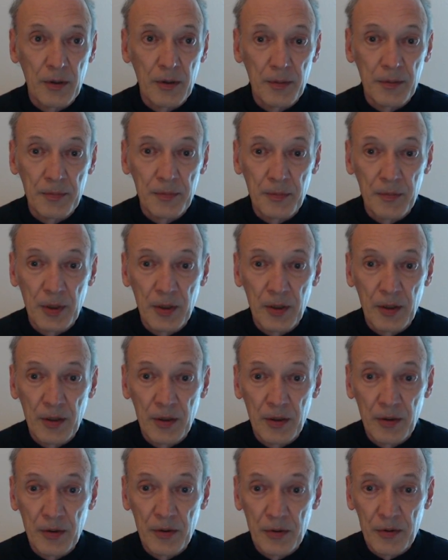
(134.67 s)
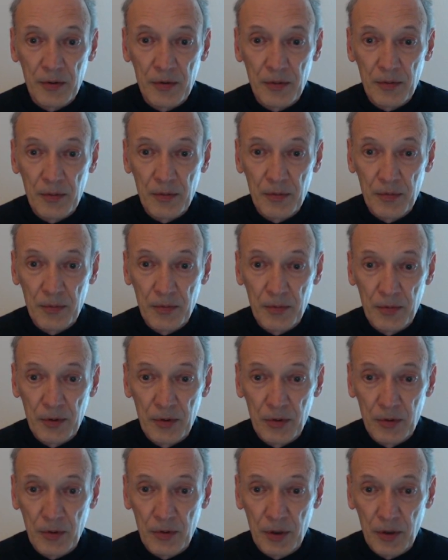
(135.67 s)
and you
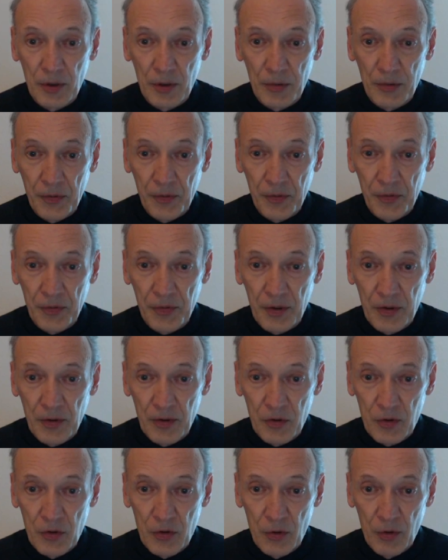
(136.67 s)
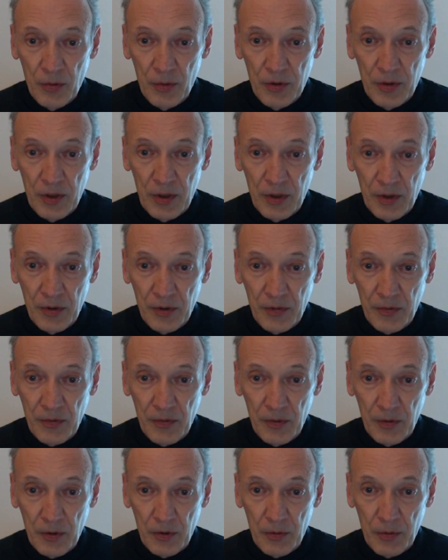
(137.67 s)
can also see that Germany has
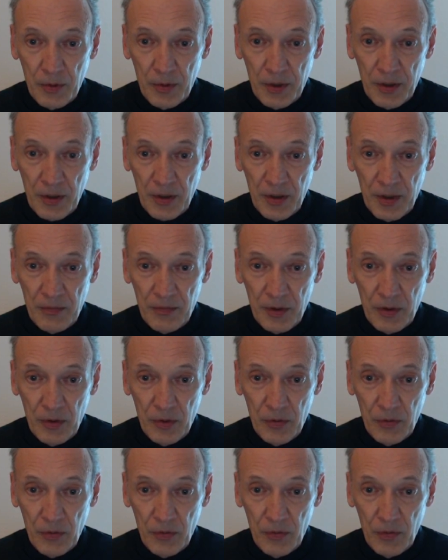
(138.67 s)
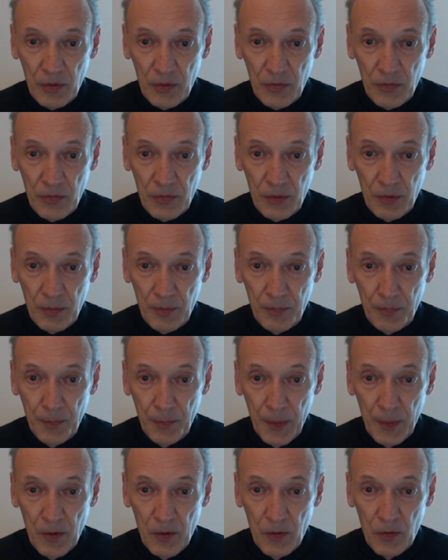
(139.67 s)
quite high values of
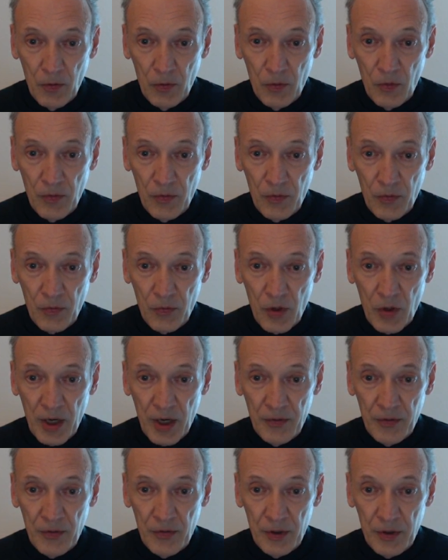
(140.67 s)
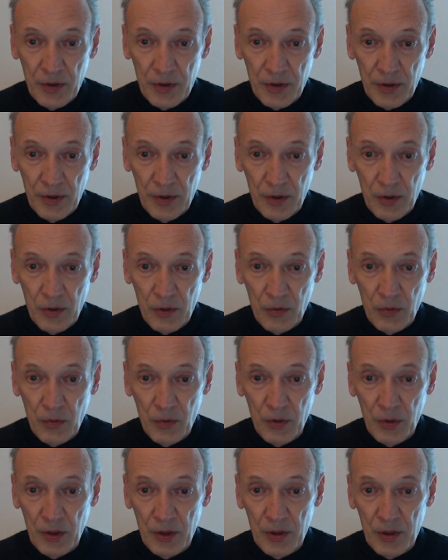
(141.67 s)
over 400 and now
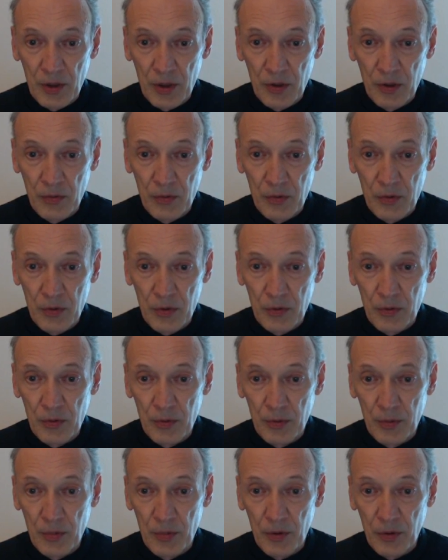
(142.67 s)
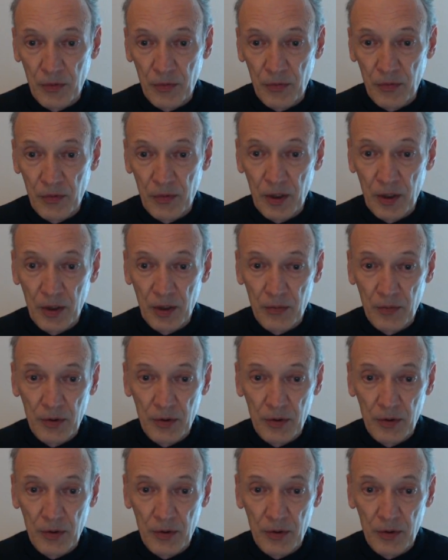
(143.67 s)
going down to about 300.